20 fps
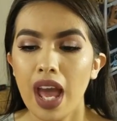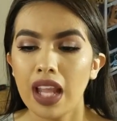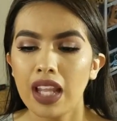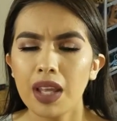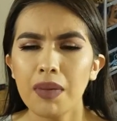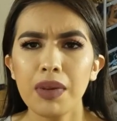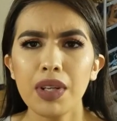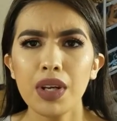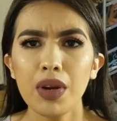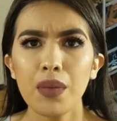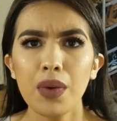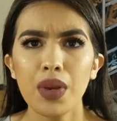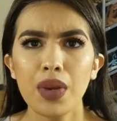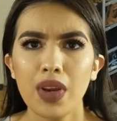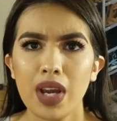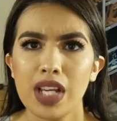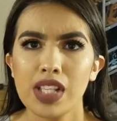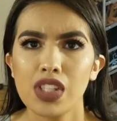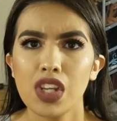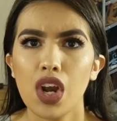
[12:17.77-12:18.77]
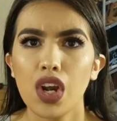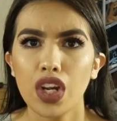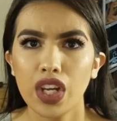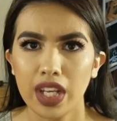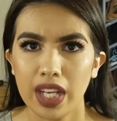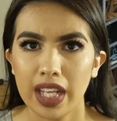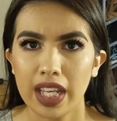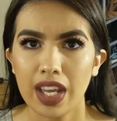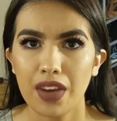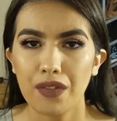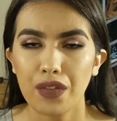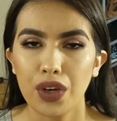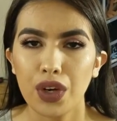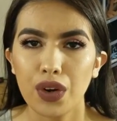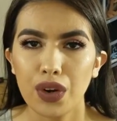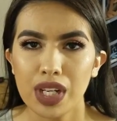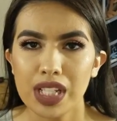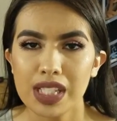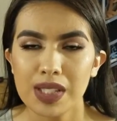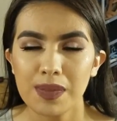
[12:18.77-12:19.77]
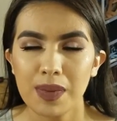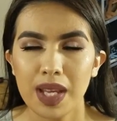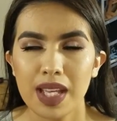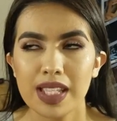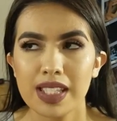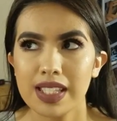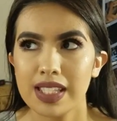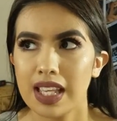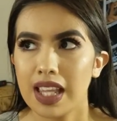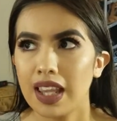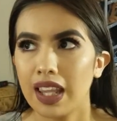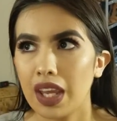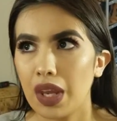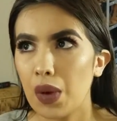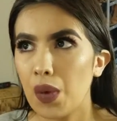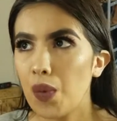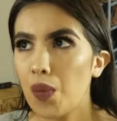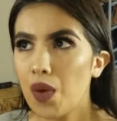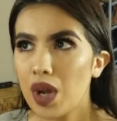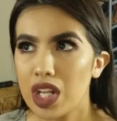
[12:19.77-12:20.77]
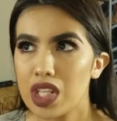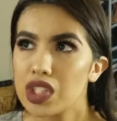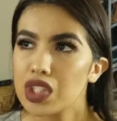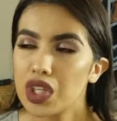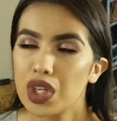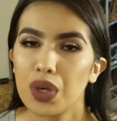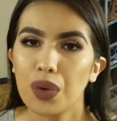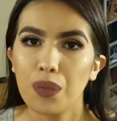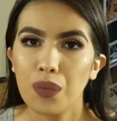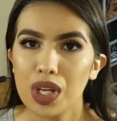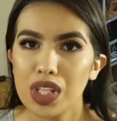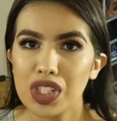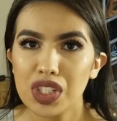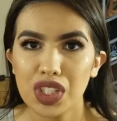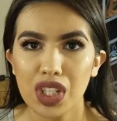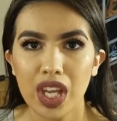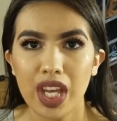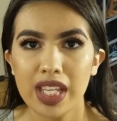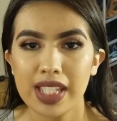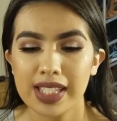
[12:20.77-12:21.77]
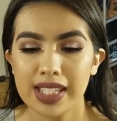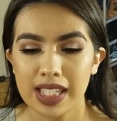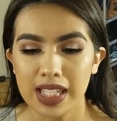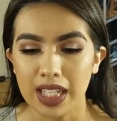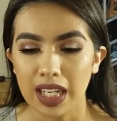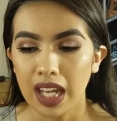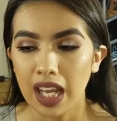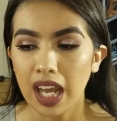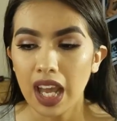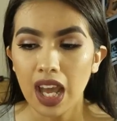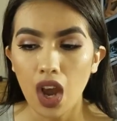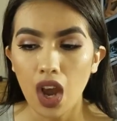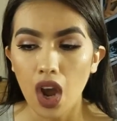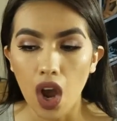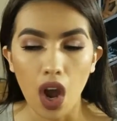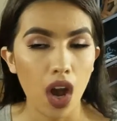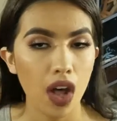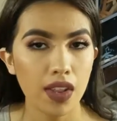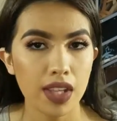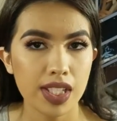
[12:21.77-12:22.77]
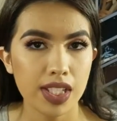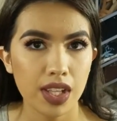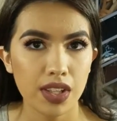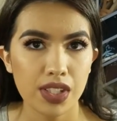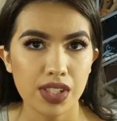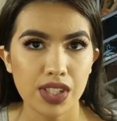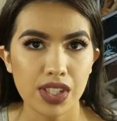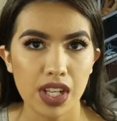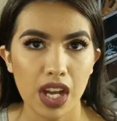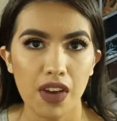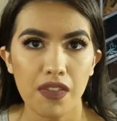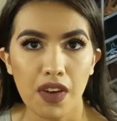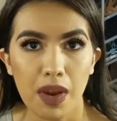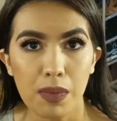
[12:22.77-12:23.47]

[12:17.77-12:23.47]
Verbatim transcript: Let me know what you guys are gonna get for Christmas, like what is on your wish list and all this other stuff.